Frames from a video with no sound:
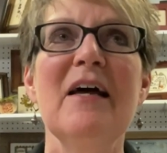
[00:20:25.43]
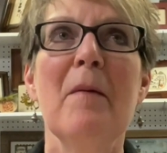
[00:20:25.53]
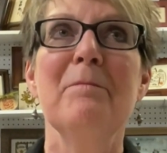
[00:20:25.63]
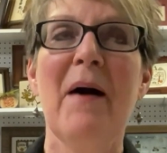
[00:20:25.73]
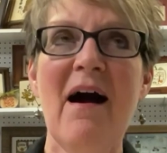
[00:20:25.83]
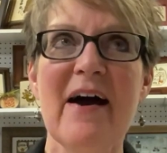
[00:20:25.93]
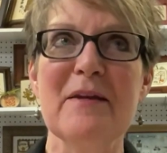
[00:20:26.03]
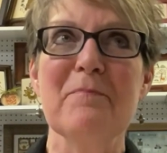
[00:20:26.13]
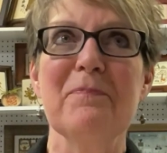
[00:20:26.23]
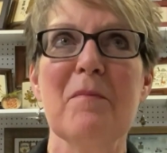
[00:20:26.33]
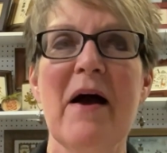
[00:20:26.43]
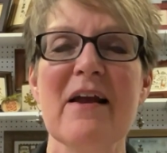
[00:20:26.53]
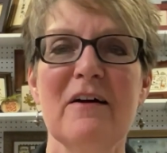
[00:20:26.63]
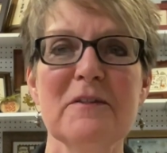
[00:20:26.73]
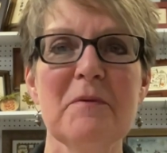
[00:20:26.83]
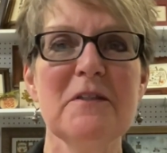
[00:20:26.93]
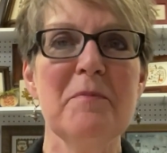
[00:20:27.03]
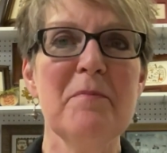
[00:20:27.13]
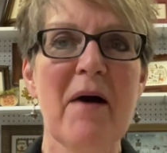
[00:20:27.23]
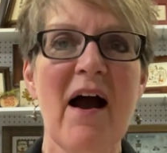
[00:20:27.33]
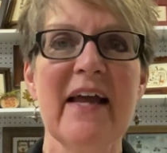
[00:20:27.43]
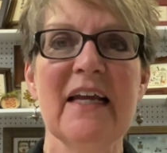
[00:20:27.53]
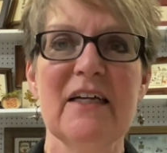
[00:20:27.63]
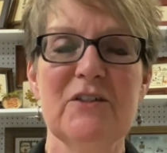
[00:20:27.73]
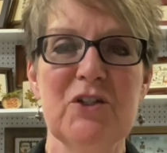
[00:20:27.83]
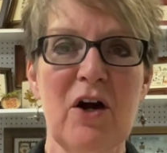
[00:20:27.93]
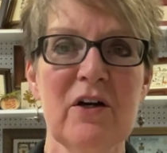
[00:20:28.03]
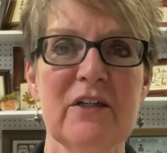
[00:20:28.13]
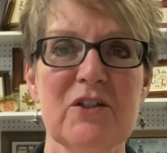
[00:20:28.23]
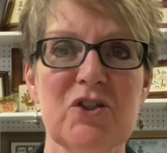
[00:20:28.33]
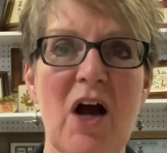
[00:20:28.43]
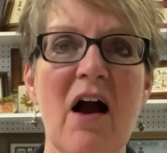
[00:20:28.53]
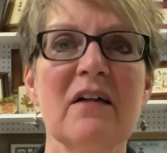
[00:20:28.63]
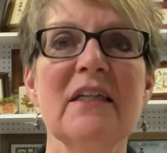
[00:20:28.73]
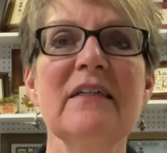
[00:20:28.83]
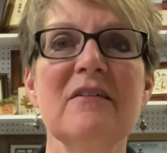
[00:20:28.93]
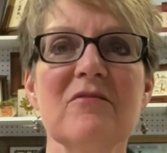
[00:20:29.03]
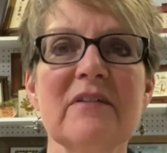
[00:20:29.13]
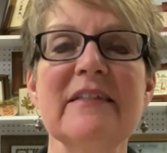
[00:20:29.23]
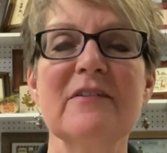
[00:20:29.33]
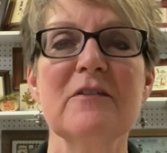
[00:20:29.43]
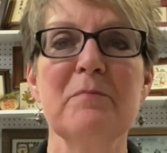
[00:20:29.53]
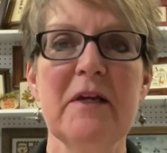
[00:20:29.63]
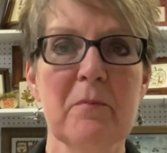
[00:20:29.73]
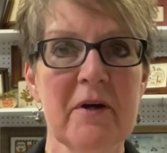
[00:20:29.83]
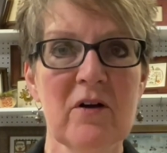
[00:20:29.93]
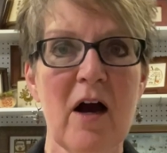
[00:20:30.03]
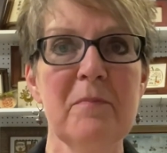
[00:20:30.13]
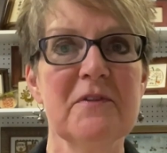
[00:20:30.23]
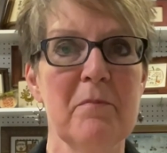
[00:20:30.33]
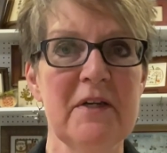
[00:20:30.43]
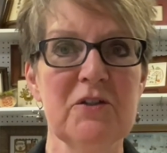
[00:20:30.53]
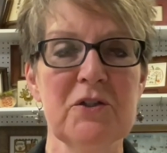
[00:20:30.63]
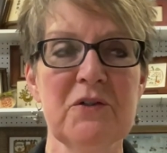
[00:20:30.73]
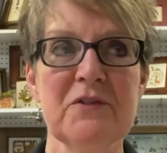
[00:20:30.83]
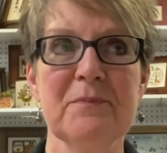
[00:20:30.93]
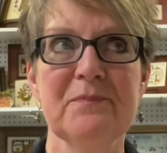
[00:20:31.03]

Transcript: But my husband's been buying dark chocolate Reese's peanut butter cups, the miniatures.